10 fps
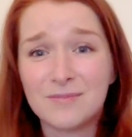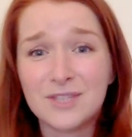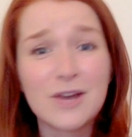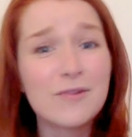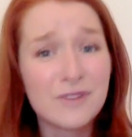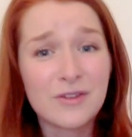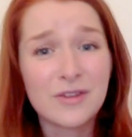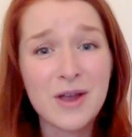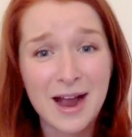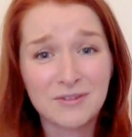Don't feel
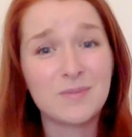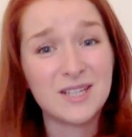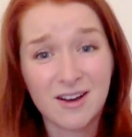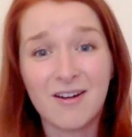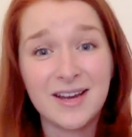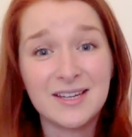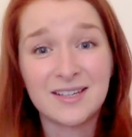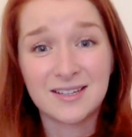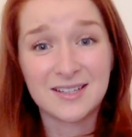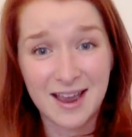that you have to be tied
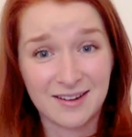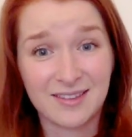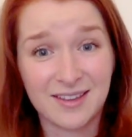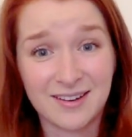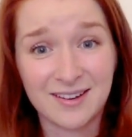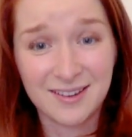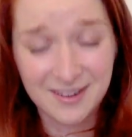to anything.